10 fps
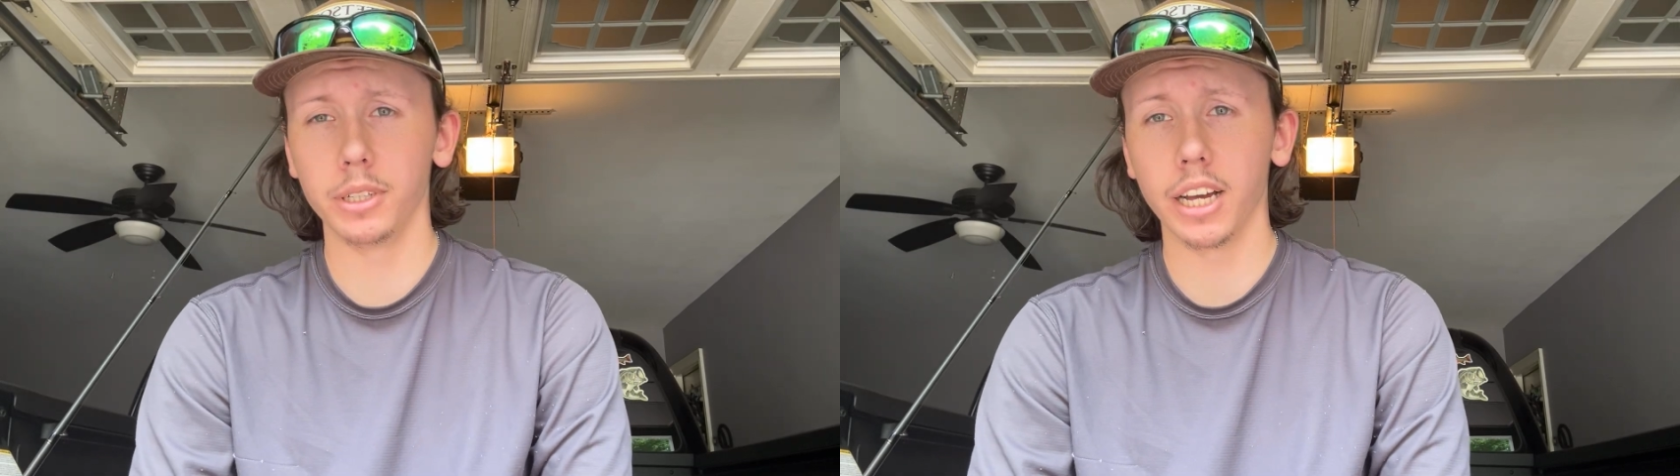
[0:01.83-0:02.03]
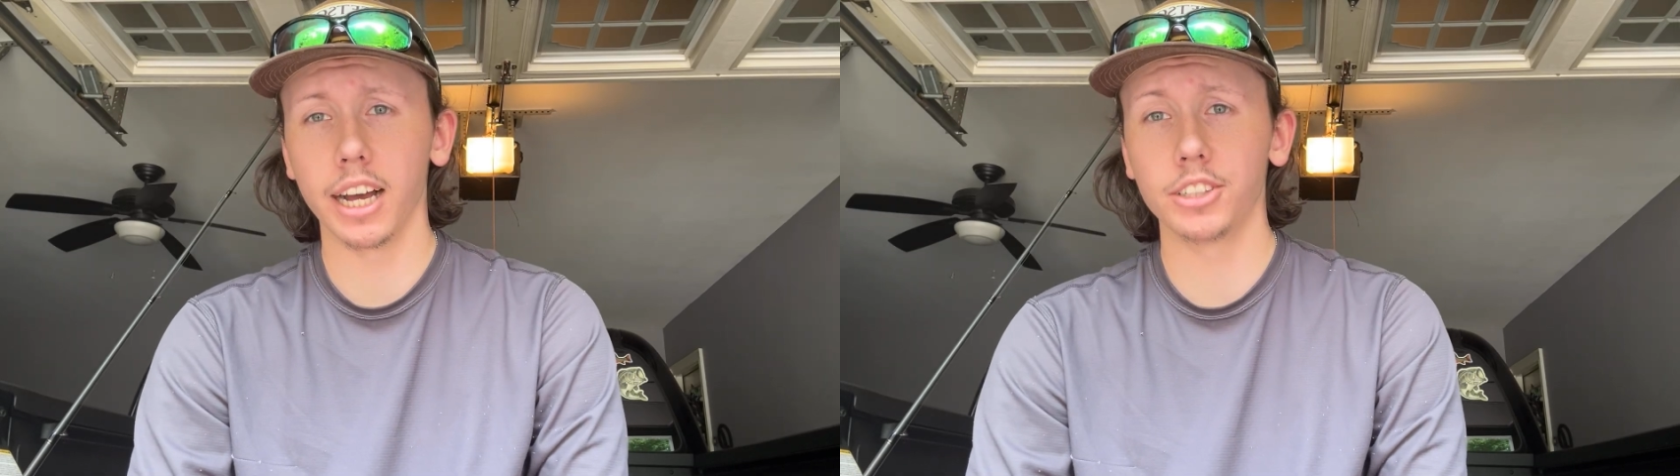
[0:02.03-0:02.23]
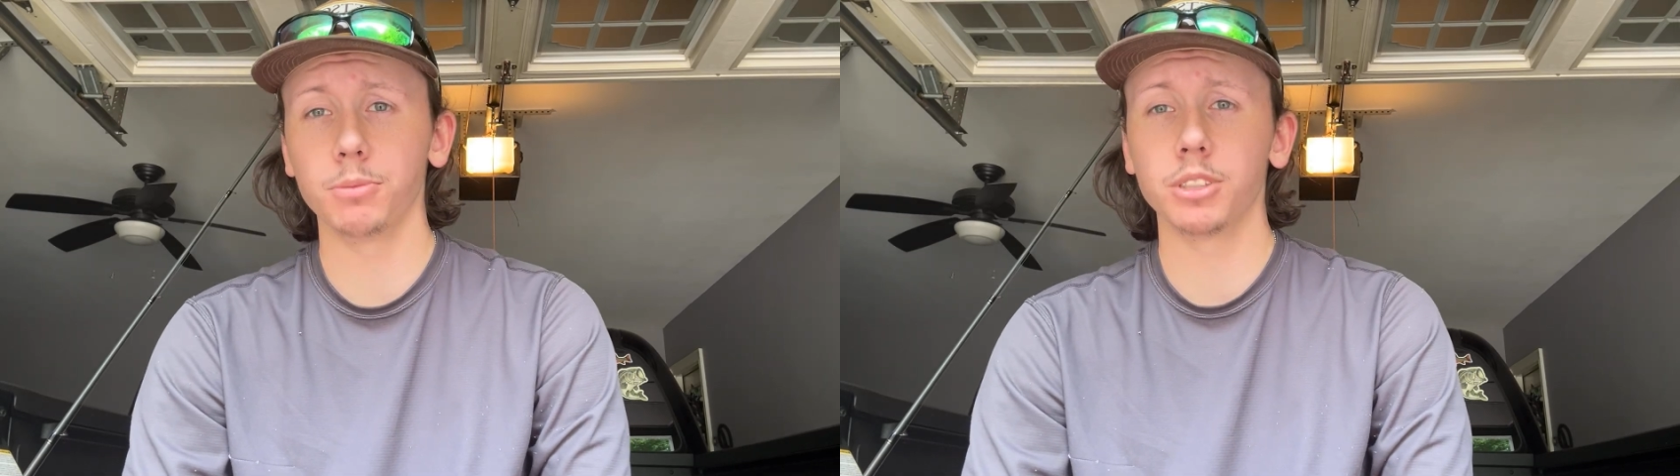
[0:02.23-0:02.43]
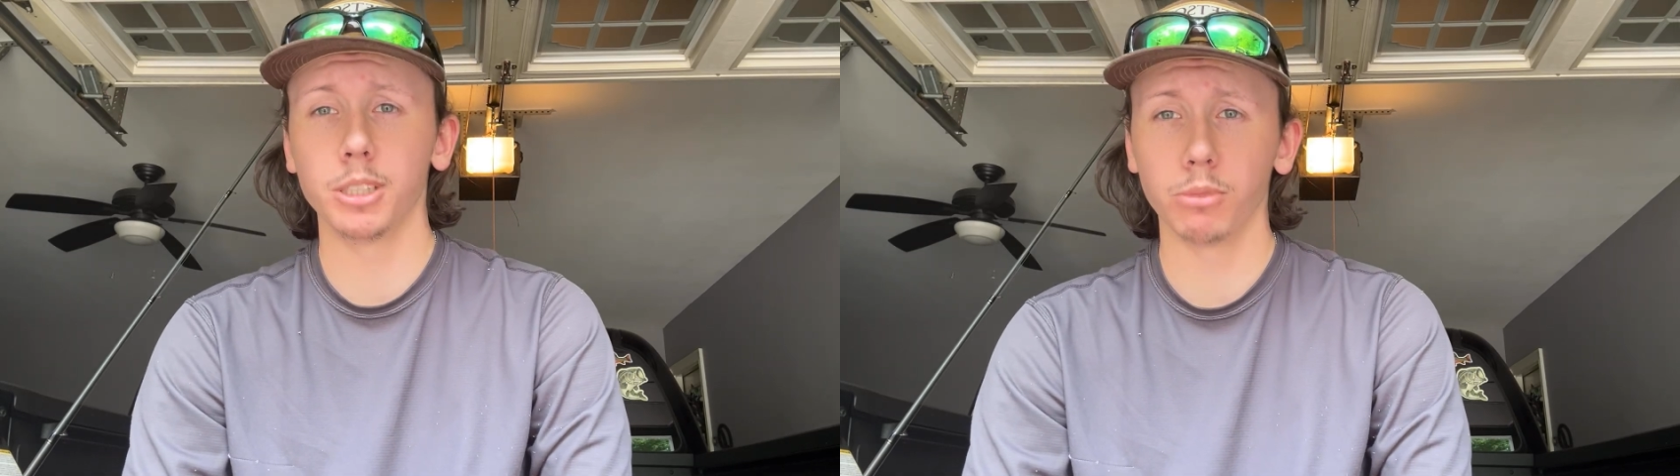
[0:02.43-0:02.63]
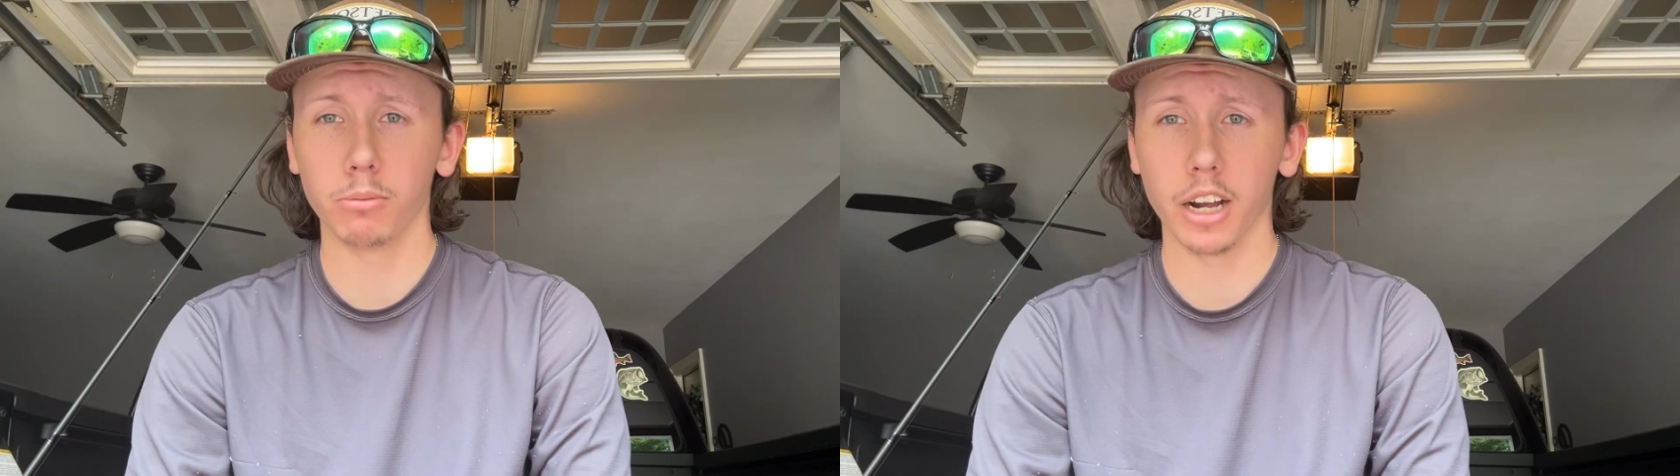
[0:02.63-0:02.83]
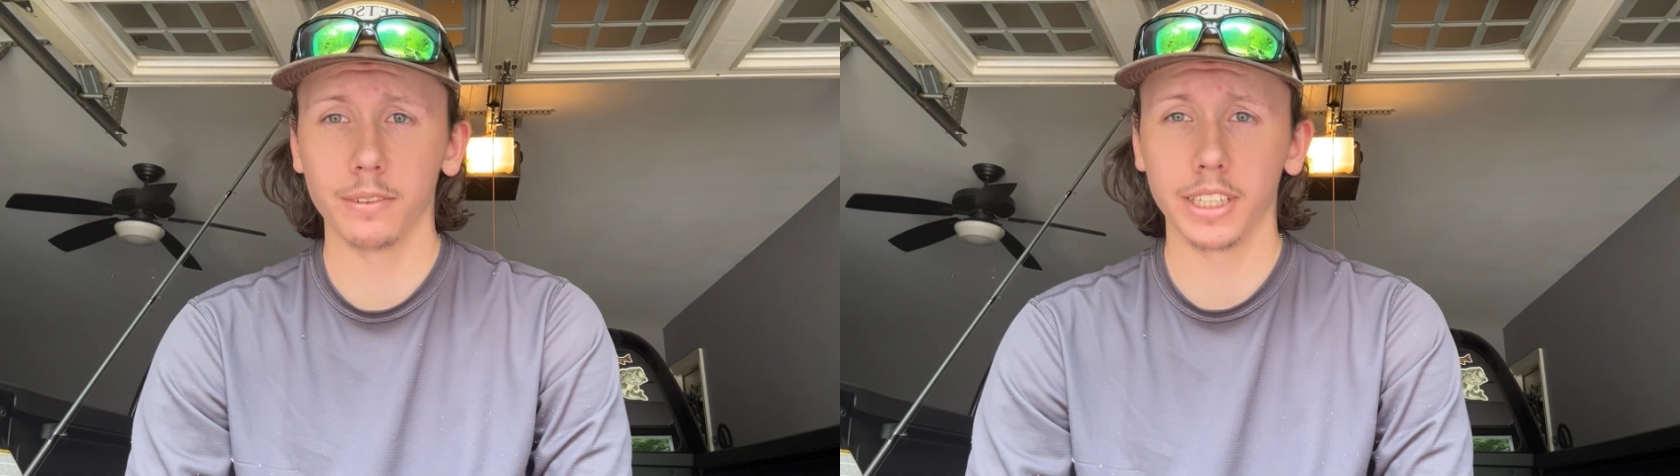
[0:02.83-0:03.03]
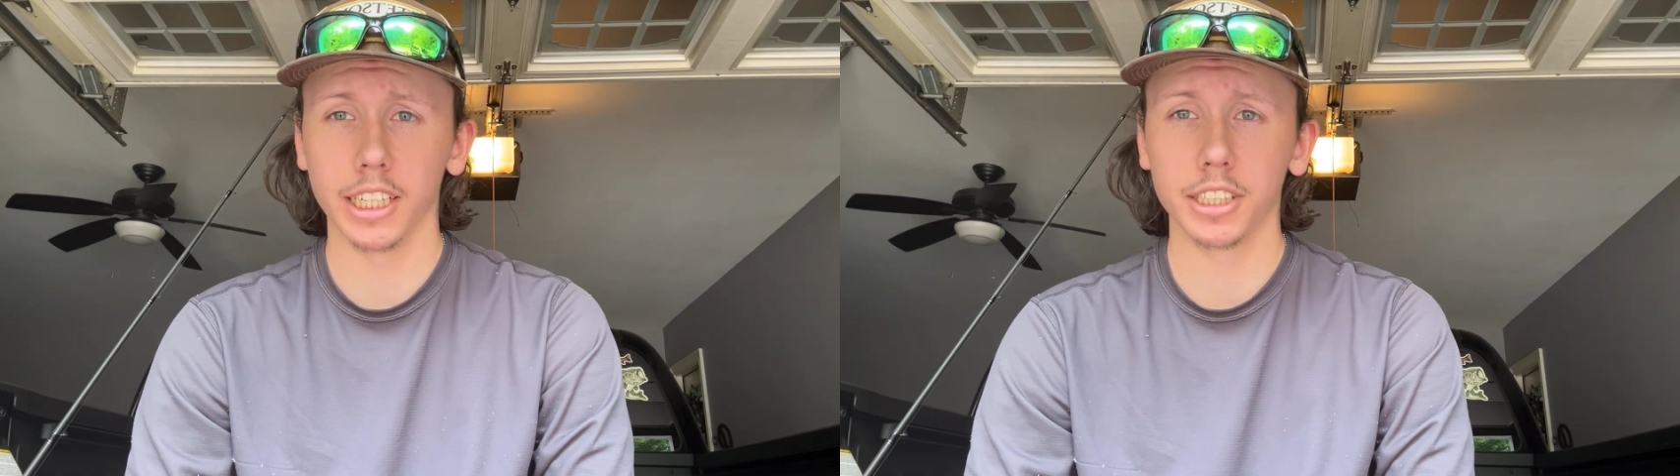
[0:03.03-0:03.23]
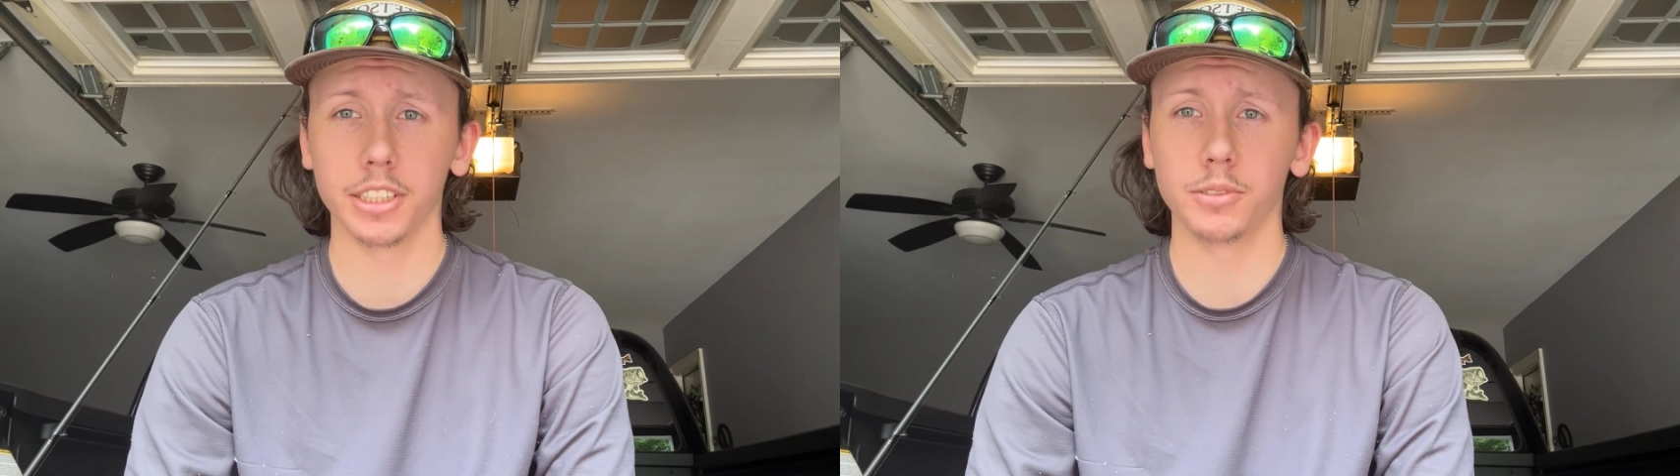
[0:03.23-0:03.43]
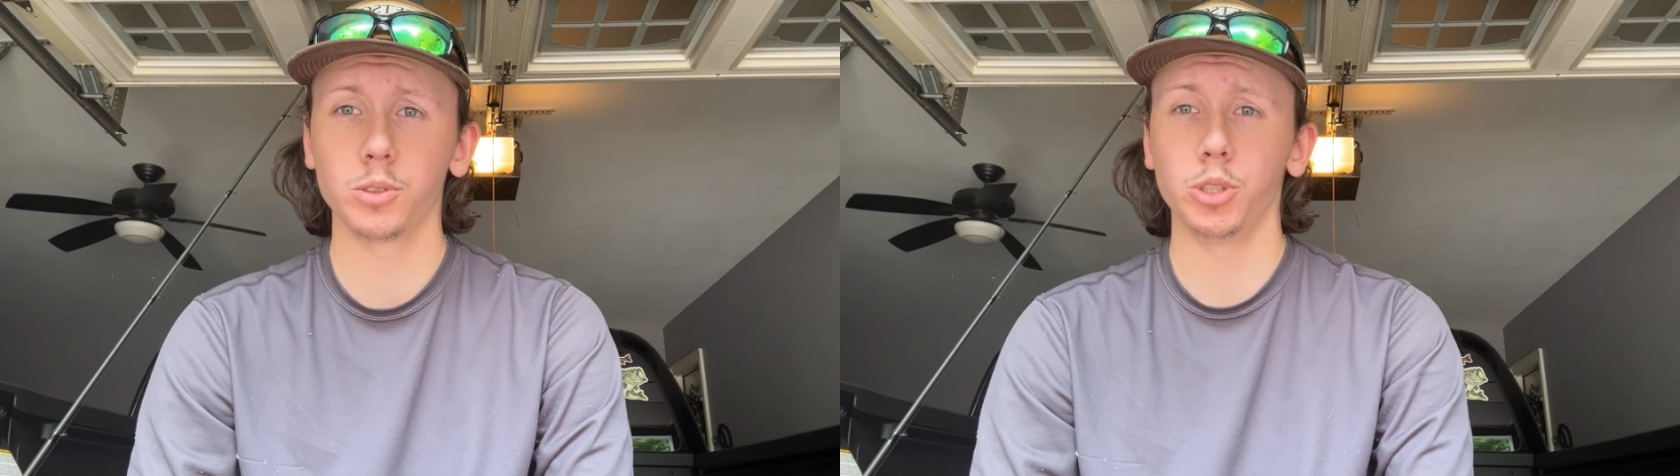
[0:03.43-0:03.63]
guys some simple modifications